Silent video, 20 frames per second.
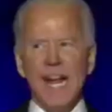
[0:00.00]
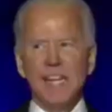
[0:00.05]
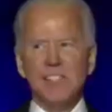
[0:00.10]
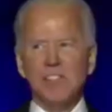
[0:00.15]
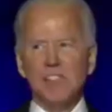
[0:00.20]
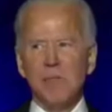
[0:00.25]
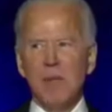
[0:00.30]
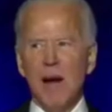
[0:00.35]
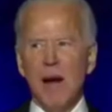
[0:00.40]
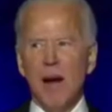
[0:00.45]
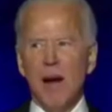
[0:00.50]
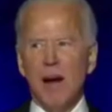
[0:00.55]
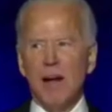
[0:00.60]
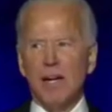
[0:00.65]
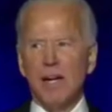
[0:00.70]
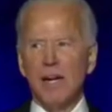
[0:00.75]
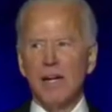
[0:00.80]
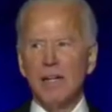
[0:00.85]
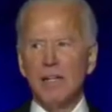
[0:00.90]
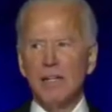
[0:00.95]
against
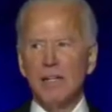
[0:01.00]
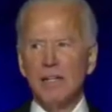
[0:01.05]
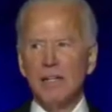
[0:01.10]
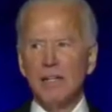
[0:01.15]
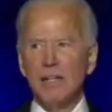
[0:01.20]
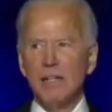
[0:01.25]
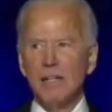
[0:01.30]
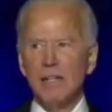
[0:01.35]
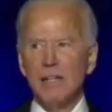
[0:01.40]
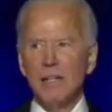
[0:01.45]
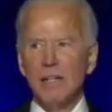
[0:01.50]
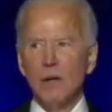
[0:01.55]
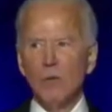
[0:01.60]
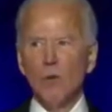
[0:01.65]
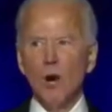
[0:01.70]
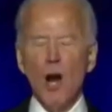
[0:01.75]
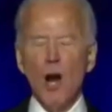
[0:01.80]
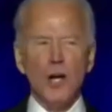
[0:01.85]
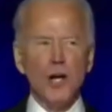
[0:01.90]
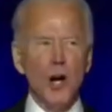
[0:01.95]
America.
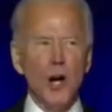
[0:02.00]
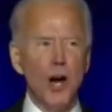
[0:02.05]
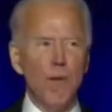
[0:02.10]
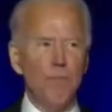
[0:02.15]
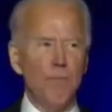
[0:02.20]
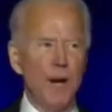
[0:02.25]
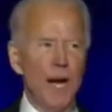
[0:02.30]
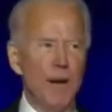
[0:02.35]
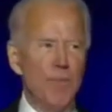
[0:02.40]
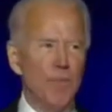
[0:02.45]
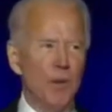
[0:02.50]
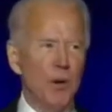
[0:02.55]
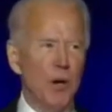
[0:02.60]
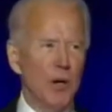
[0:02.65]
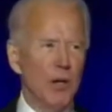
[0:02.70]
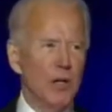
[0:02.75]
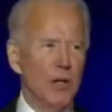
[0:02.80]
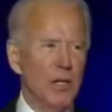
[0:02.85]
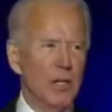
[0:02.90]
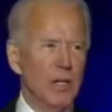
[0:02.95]
We're a good
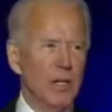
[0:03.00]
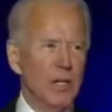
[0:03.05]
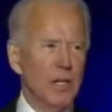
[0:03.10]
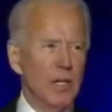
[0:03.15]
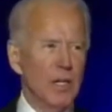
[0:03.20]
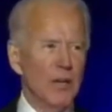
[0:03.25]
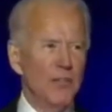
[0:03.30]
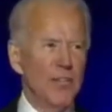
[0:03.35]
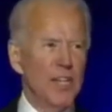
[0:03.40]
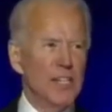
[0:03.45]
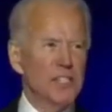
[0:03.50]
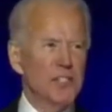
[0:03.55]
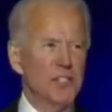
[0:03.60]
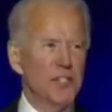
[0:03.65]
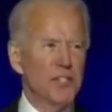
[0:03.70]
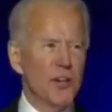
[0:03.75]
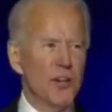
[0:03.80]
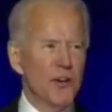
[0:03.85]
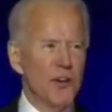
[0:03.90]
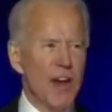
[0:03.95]
people.
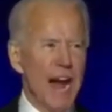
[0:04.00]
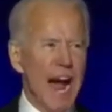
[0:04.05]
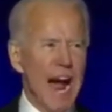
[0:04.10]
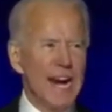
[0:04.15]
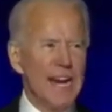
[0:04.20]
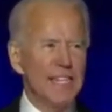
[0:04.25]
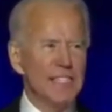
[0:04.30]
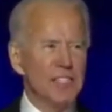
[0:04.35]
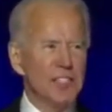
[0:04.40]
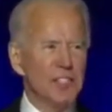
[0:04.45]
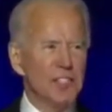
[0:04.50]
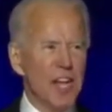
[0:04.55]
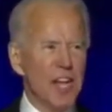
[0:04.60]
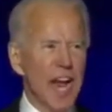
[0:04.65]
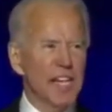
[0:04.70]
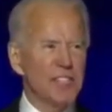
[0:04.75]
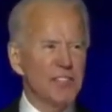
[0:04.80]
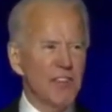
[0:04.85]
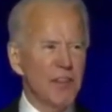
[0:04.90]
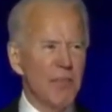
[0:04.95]
This is the United
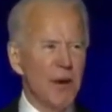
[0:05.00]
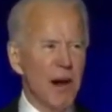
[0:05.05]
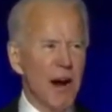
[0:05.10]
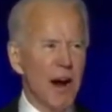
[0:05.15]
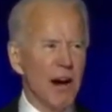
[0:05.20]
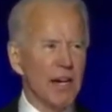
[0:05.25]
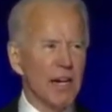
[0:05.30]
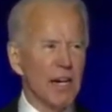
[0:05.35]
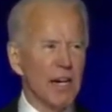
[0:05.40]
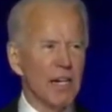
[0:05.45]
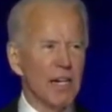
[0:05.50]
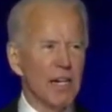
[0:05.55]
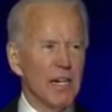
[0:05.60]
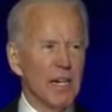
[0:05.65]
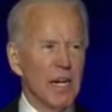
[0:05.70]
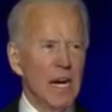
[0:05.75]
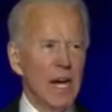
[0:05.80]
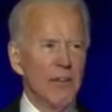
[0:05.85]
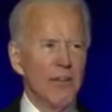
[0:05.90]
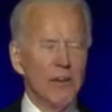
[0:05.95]
States of America.
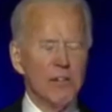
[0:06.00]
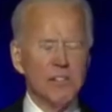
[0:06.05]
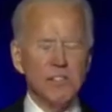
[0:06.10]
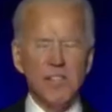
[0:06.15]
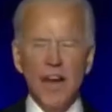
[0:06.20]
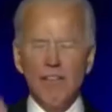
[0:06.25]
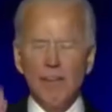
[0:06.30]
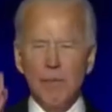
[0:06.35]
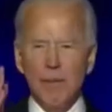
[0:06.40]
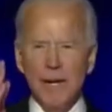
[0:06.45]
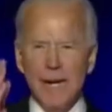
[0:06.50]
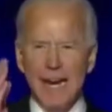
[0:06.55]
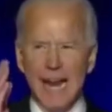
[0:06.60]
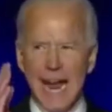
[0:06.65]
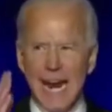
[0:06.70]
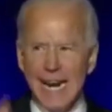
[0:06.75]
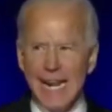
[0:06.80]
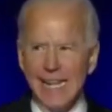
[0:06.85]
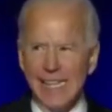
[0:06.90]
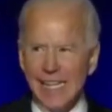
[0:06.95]
And there's never been
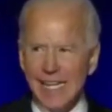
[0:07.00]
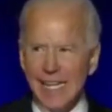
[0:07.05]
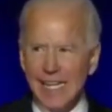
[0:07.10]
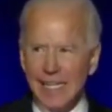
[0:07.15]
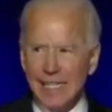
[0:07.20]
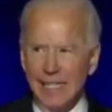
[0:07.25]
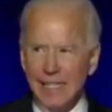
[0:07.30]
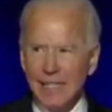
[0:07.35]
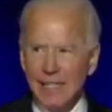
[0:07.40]
anything